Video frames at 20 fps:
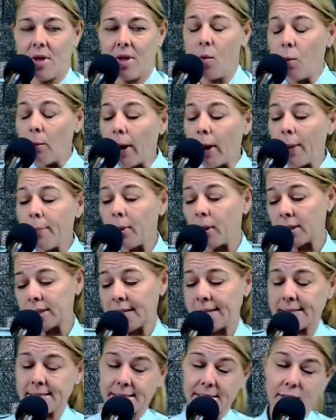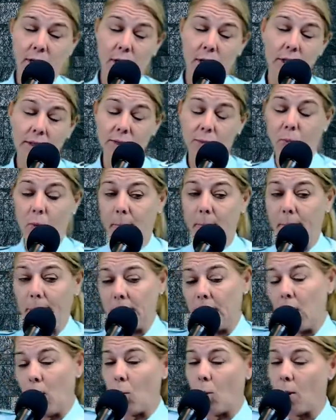Well, my podcast is called One
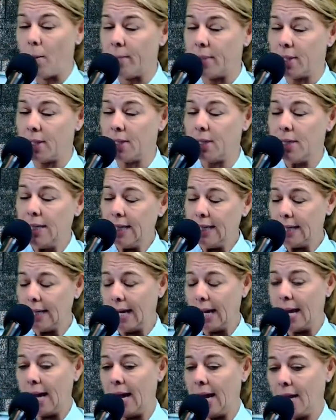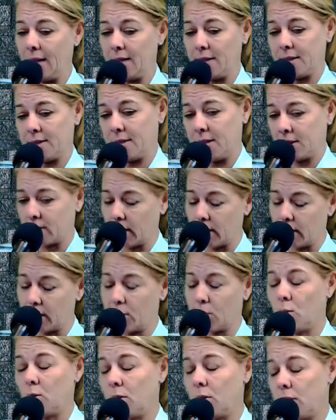Blunt Woman, and it has nothing
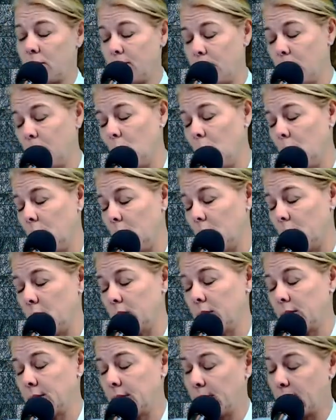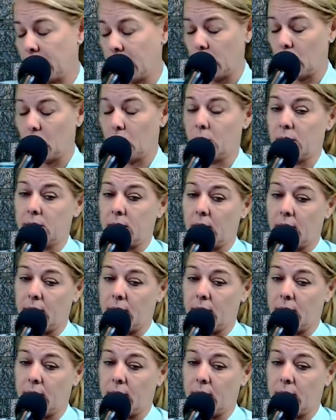to do with marijuana because I get that all the time.